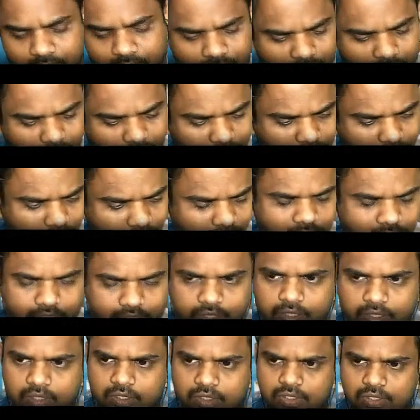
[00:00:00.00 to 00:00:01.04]
Okay,
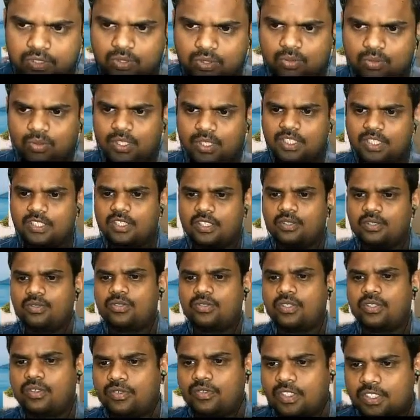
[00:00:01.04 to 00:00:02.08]
So what is the
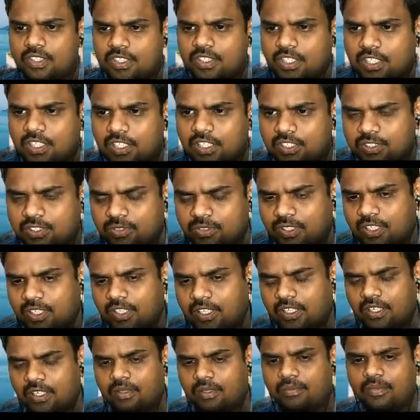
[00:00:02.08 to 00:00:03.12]
use of this TXY
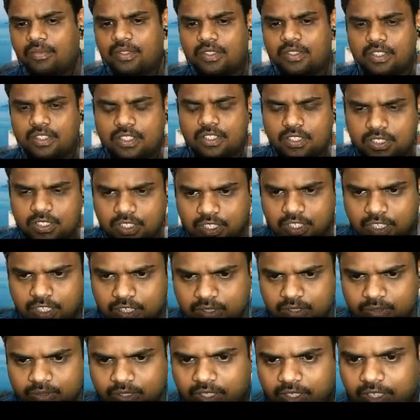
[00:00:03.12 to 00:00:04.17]
diagram? This
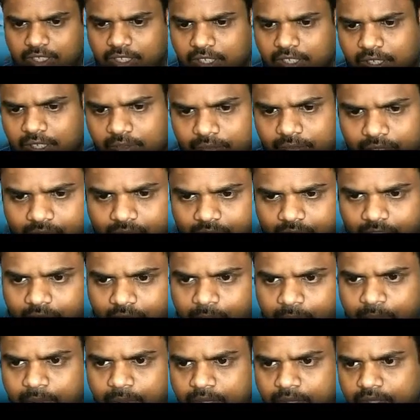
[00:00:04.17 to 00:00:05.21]
TXY diagram will
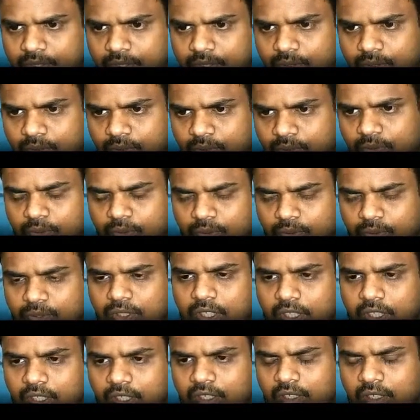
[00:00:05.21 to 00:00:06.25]
help us to know
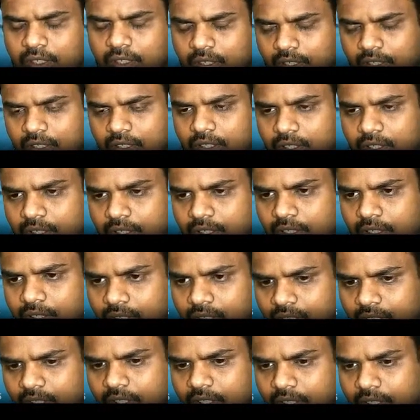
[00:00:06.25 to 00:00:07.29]
the,
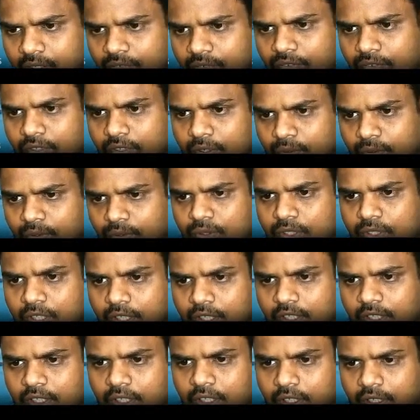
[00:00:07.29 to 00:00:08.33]
if you know
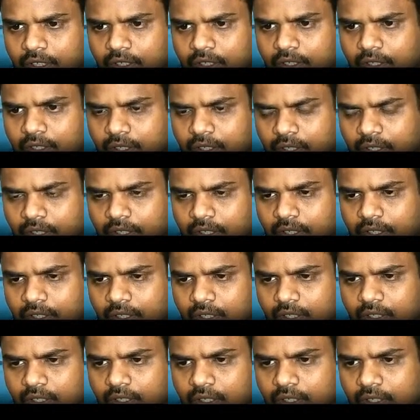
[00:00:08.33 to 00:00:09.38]
the,
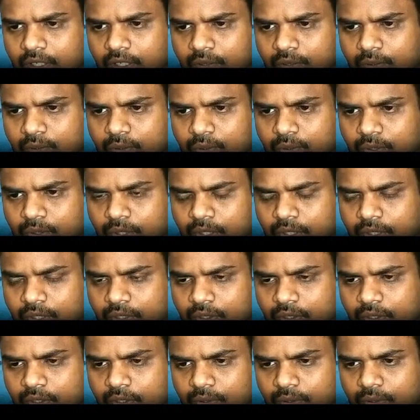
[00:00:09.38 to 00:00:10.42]

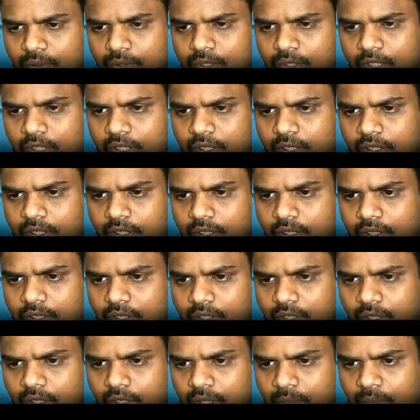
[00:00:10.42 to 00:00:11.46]
to know the
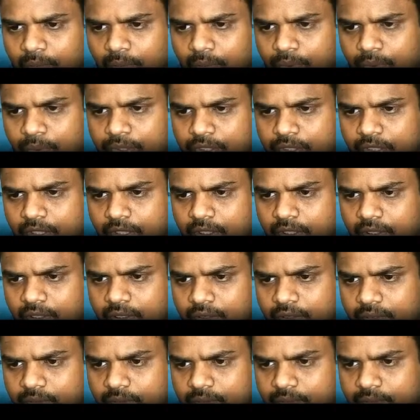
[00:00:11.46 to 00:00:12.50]
composition,